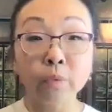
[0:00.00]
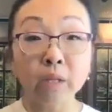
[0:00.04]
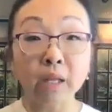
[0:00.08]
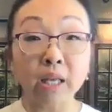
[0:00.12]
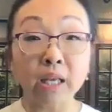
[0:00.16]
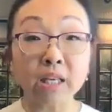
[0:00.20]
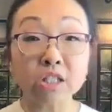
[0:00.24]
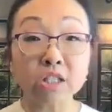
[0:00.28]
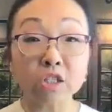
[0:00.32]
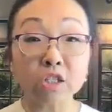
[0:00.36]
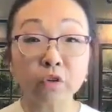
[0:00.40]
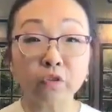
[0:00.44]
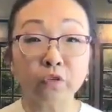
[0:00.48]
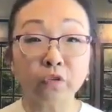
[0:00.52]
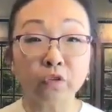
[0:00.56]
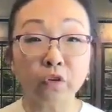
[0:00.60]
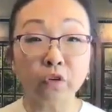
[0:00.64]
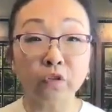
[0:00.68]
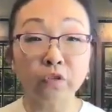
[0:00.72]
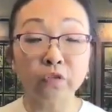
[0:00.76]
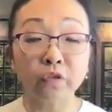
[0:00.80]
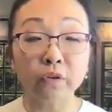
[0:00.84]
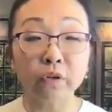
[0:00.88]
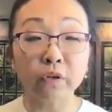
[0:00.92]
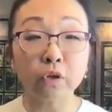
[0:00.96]
is to
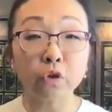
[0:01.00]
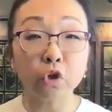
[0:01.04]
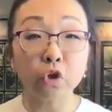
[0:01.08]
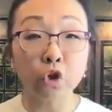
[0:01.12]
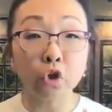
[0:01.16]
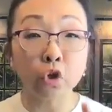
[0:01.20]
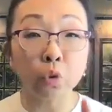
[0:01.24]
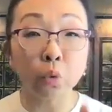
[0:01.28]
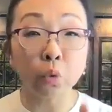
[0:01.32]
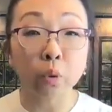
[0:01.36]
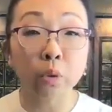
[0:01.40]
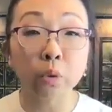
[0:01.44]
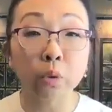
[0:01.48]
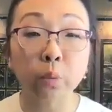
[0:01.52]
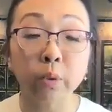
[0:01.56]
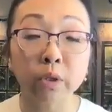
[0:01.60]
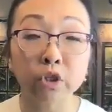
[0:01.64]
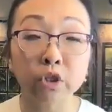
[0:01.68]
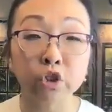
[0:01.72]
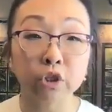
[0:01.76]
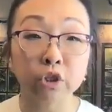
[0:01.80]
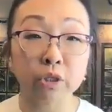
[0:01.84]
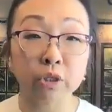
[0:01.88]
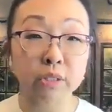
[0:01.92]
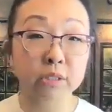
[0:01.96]
fulfill your
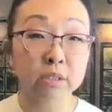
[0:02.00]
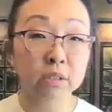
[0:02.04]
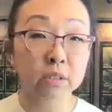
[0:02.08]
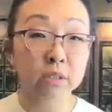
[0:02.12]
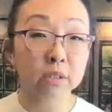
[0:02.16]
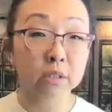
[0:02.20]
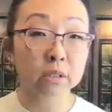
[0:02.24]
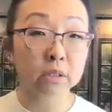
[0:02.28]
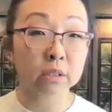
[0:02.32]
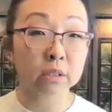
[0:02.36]
wishes.